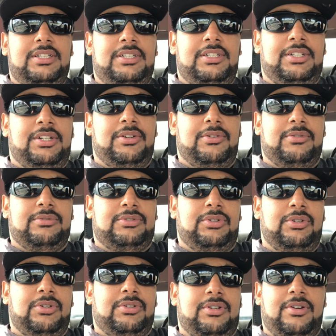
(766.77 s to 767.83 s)
you know, to
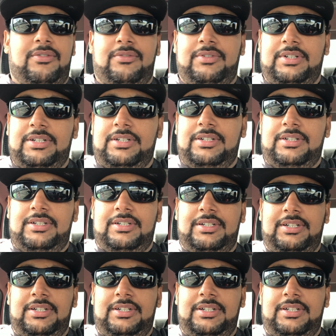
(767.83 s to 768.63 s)
look over,